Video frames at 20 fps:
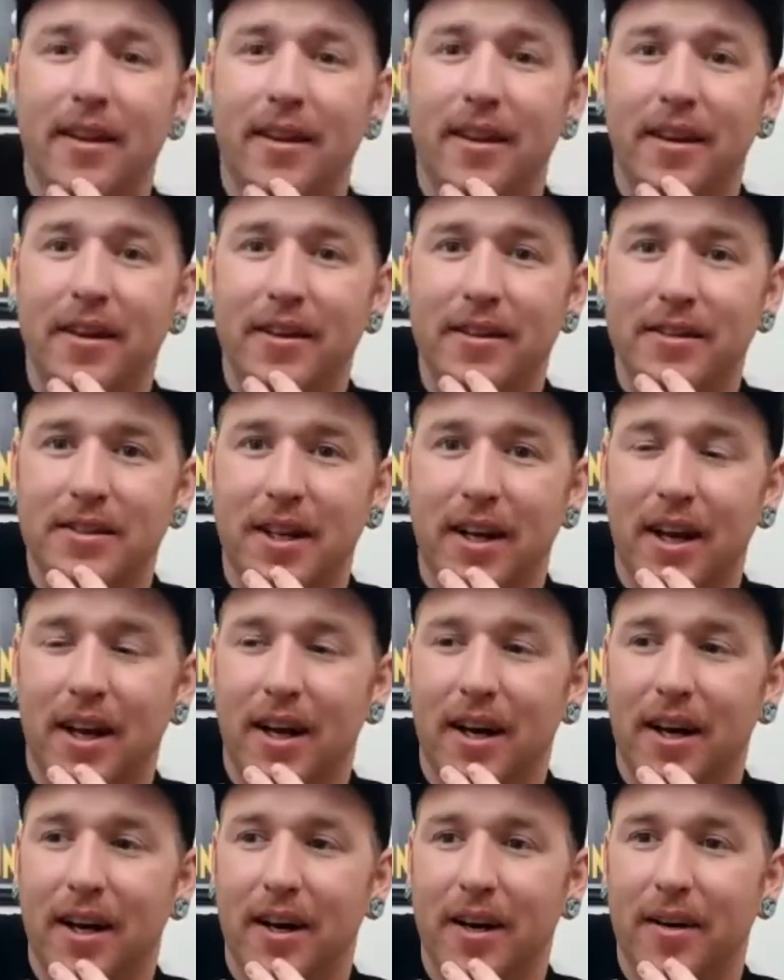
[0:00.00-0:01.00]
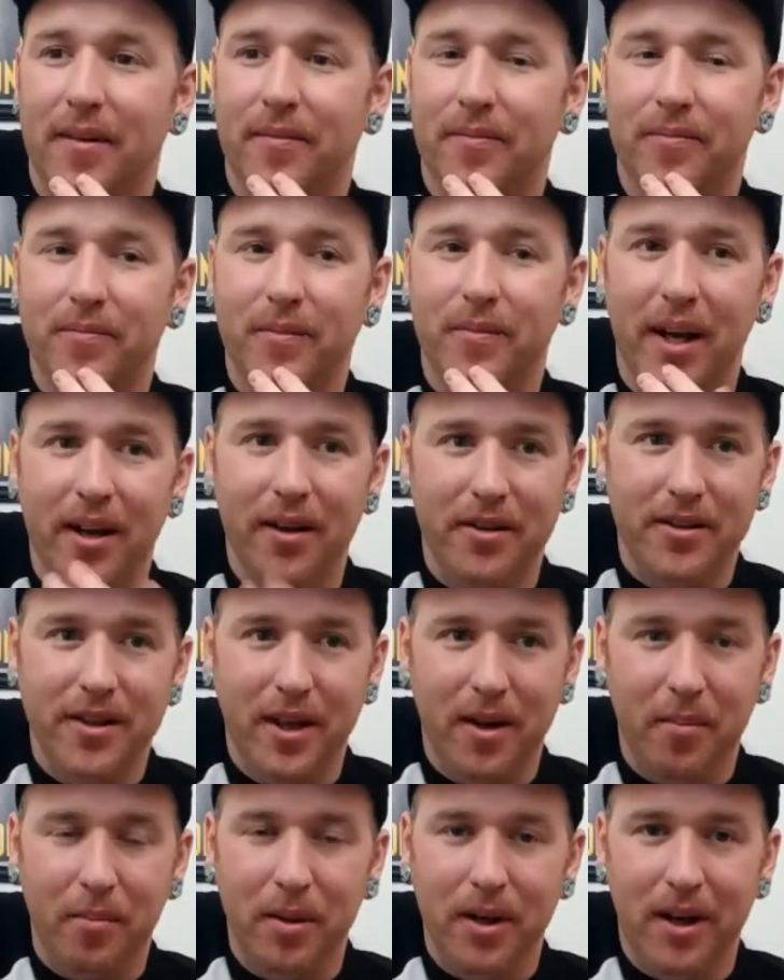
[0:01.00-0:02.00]
There's
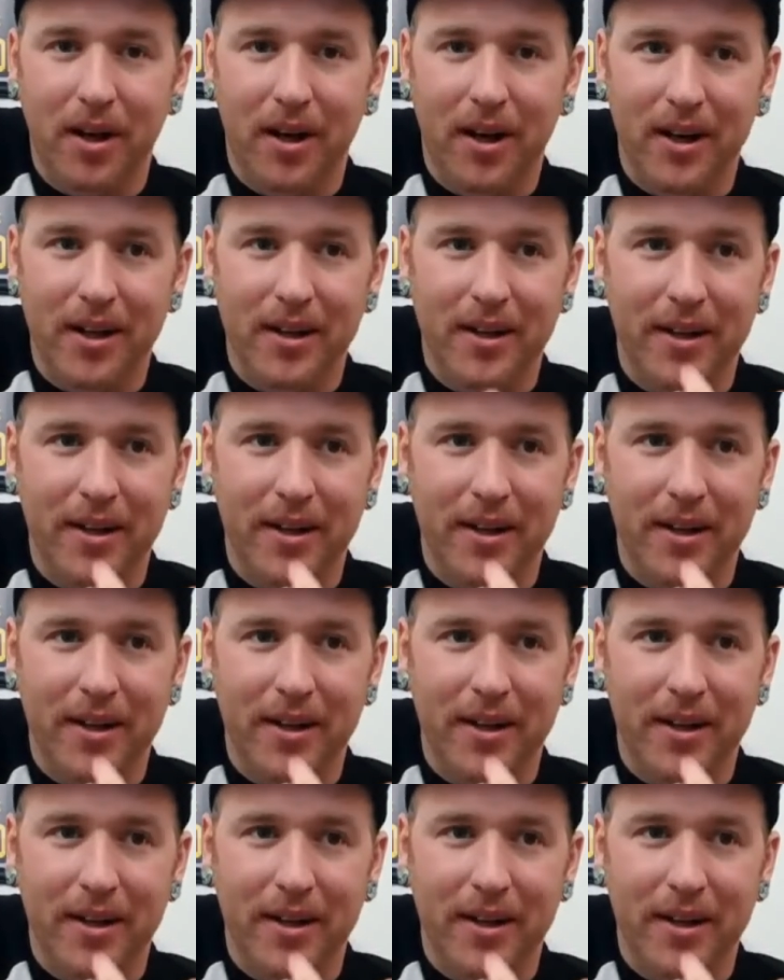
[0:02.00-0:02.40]
Hallertau Blanc,